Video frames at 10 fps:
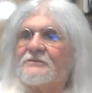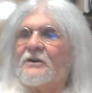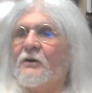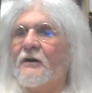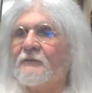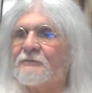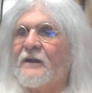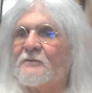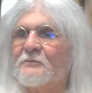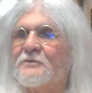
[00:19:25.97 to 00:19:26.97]
Go on,
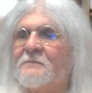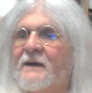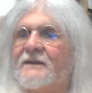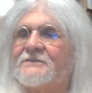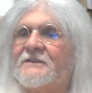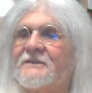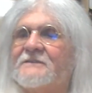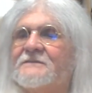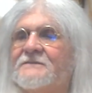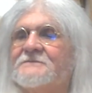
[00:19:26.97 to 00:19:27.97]
Frank, with your bad
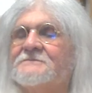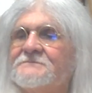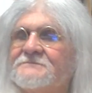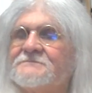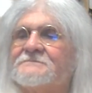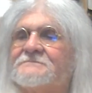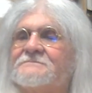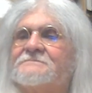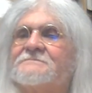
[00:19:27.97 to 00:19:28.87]
self. Mm.